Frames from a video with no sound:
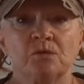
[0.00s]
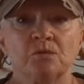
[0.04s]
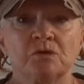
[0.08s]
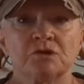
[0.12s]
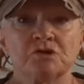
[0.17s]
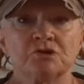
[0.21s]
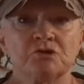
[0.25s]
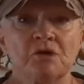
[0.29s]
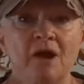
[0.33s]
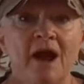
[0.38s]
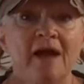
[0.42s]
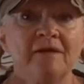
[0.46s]
were
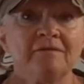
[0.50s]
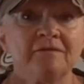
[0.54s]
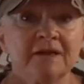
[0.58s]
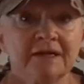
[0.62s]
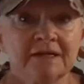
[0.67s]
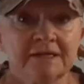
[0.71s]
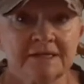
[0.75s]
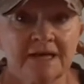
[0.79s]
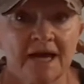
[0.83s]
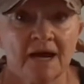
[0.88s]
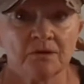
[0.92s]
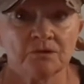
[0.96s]

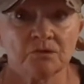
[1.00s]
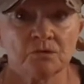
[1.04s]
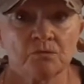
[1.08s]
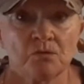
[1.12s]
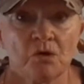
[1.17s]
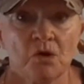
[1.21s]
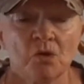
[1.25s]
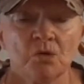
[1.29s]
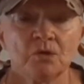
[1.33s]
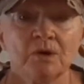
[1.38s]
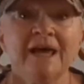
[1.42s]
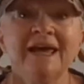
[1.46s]
traveling down the
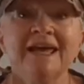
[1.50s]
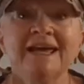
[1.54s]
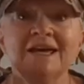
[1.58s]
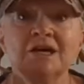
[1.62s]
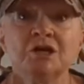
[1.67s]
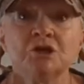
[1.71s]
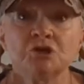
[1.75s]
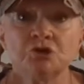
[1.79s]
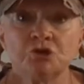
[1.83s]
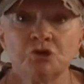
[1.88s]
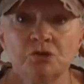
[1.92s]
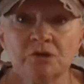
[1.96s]
road
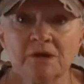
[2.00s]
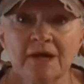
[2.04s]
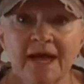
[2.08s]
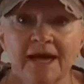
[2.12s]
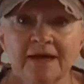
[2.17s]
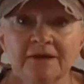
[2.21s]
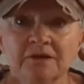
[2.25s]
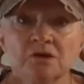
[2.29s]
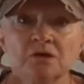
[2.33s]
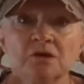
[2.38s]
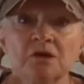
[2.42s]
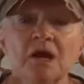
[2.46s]

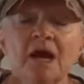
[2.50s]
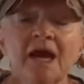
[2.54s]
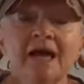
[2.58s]
together,